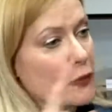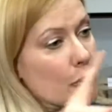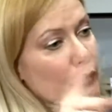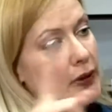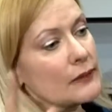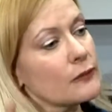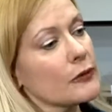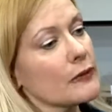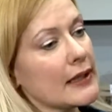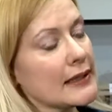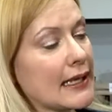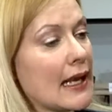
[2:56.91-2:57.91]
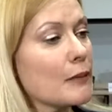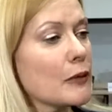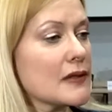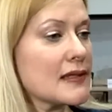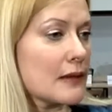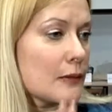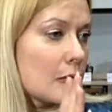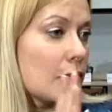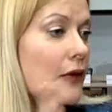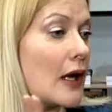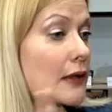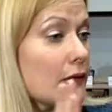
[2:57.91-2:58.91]
four infrared cameras that will
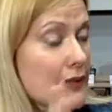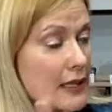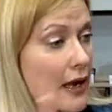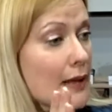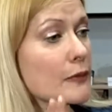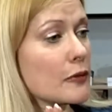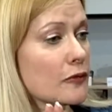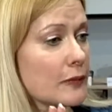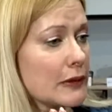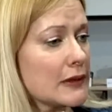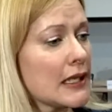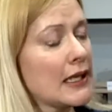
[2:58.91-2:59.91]
follow the eye movement